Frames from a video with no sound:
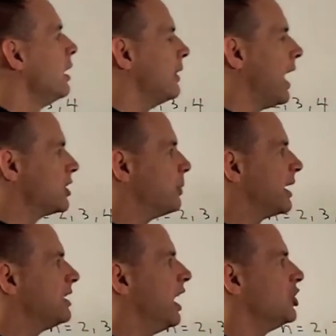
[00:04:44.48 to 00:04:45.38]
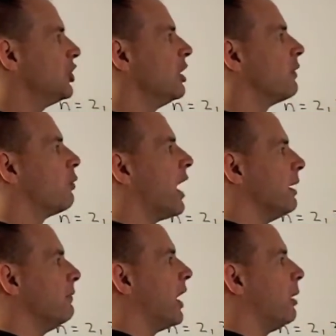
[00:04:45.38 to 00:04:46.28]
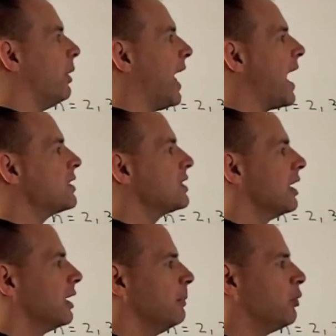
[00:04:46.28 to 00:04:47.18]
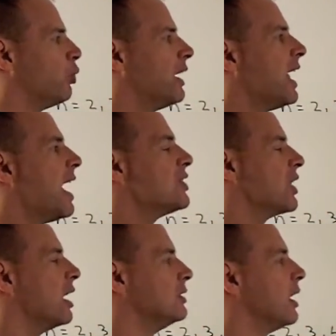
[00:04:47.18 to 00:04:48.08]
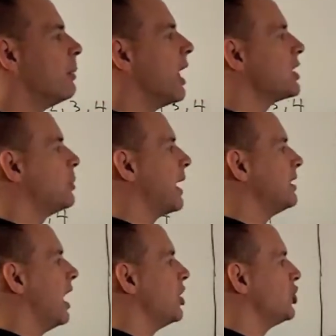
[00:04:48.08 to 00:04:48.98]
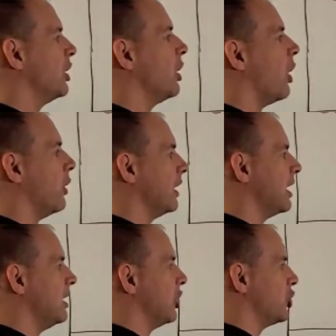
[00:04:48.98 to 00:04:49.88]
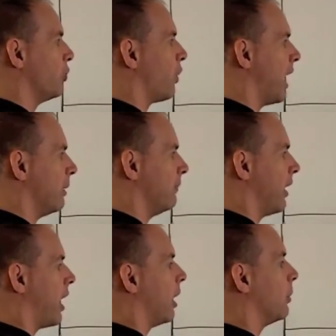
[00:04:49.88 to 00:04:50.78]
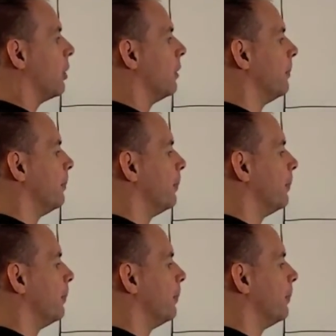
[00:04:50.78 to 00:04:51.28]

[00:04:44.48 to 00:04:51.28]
The expectation of a random variable x can be written as a double expectation on the conditioned random variable.